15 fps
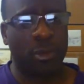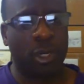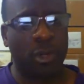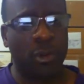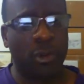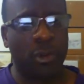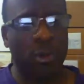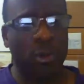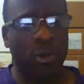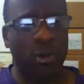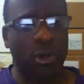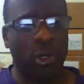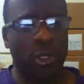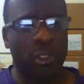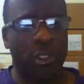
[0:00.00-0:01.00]
do some
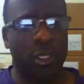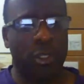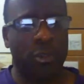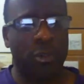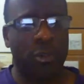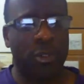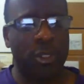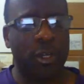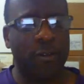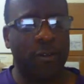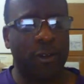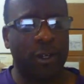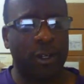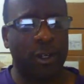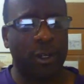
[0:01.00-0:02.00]
other architecture
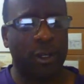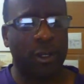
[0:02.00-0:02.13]
stuff,